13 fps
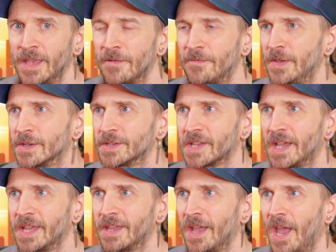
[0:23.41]
It feels
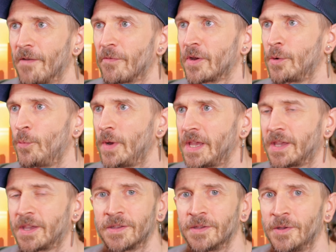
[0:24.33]
like every
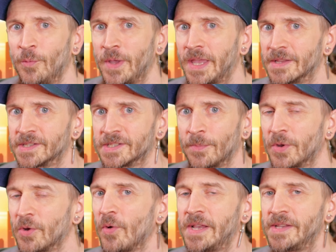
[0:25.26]
week we get some
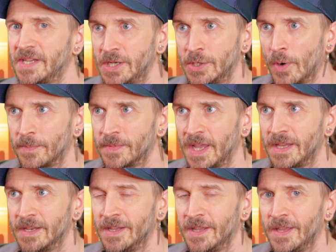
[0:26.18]
crazy new
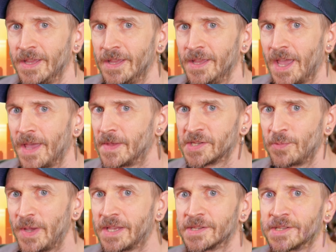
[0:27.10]
update. And this
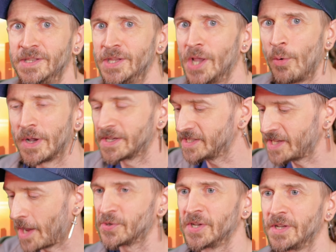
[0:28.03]
week is no
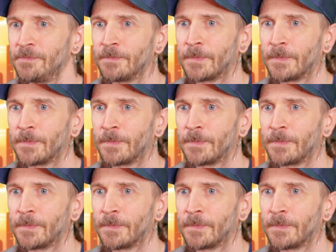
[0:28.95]
exception,